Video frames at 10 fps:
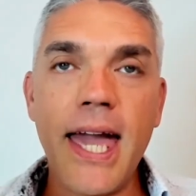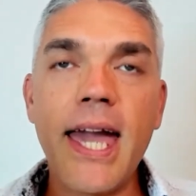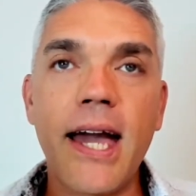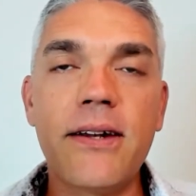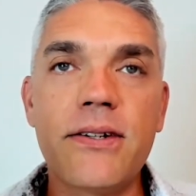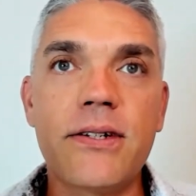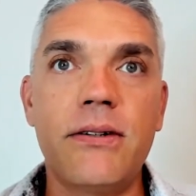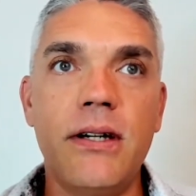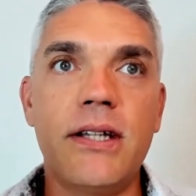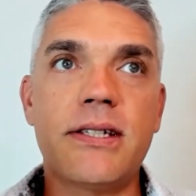And
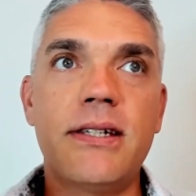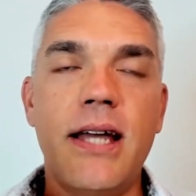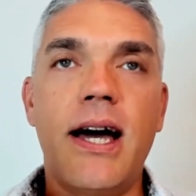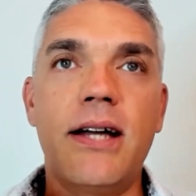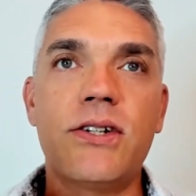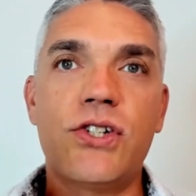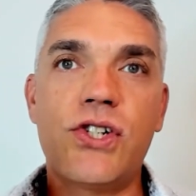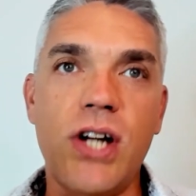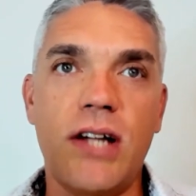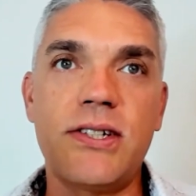it's not
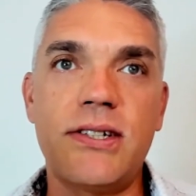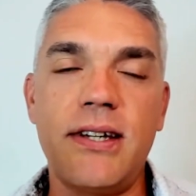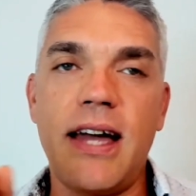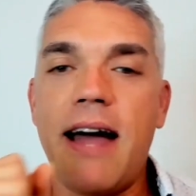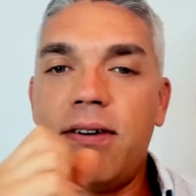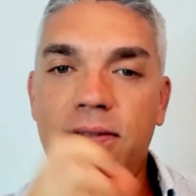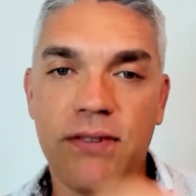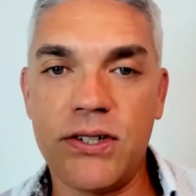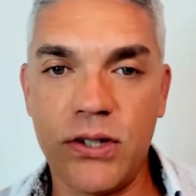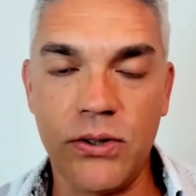just having
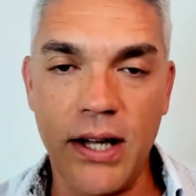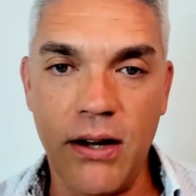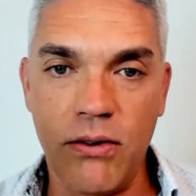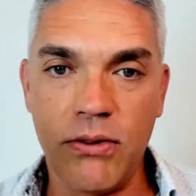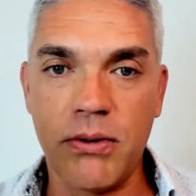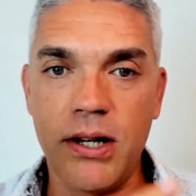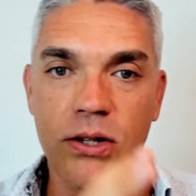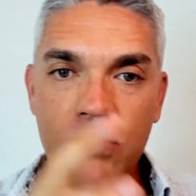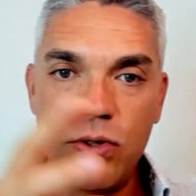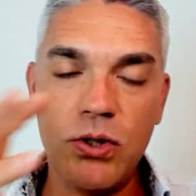physical health, right?
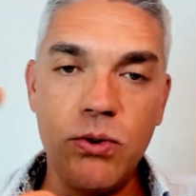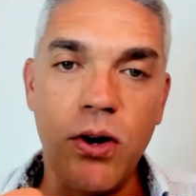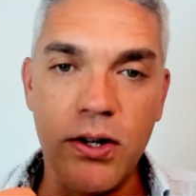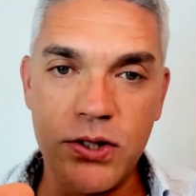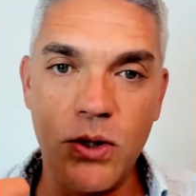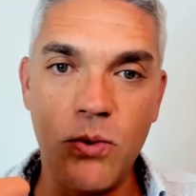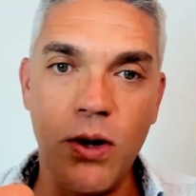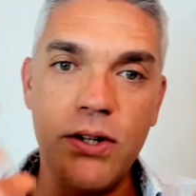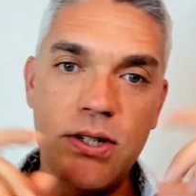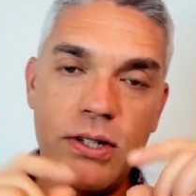You also
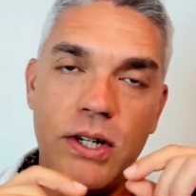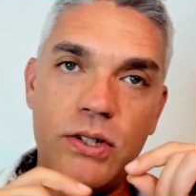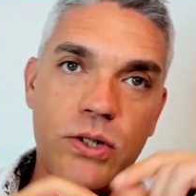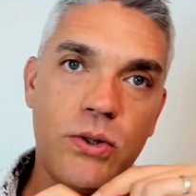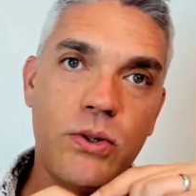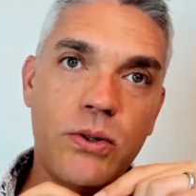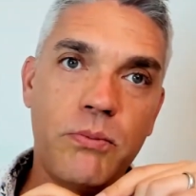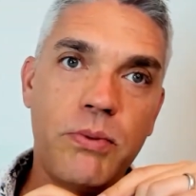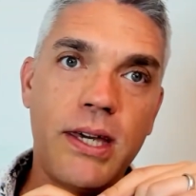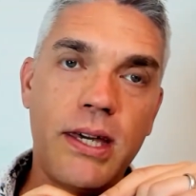want
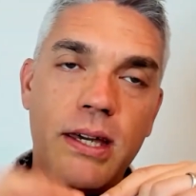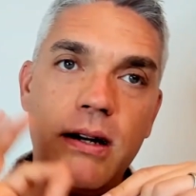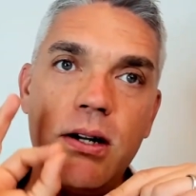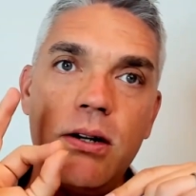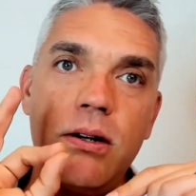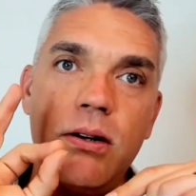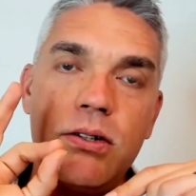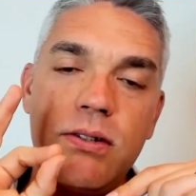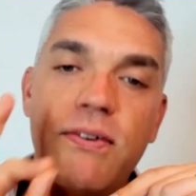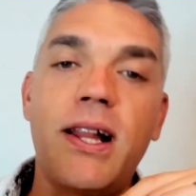to be
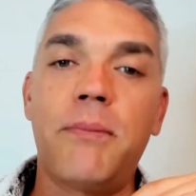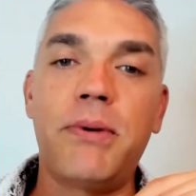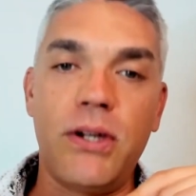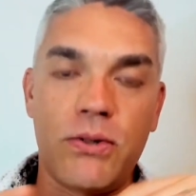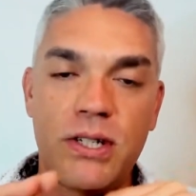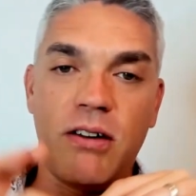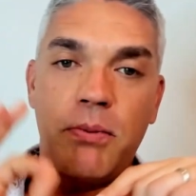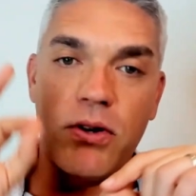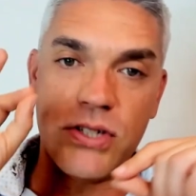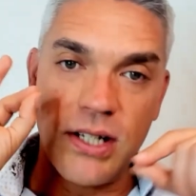developing yourself
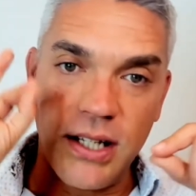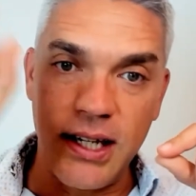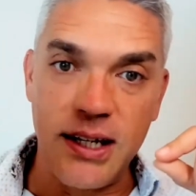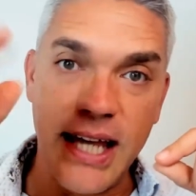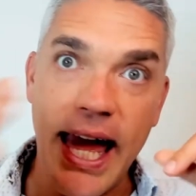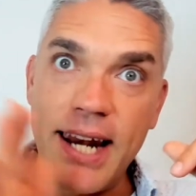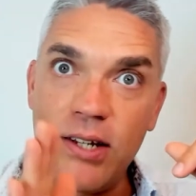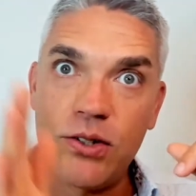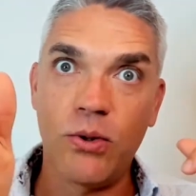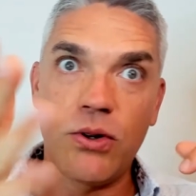personally and
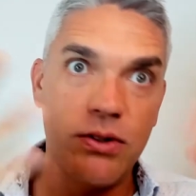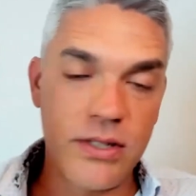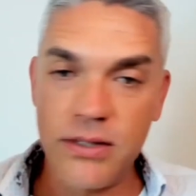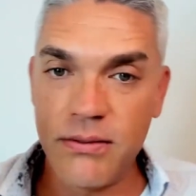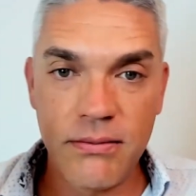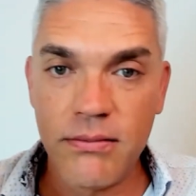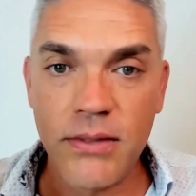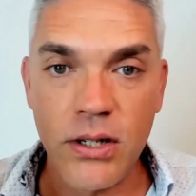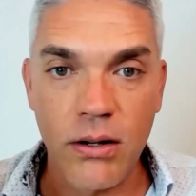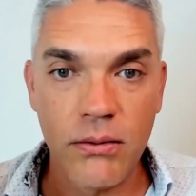headed towards,
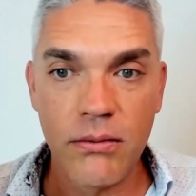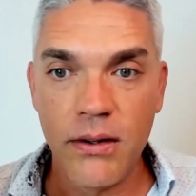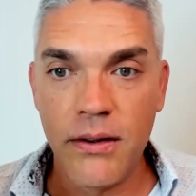you know,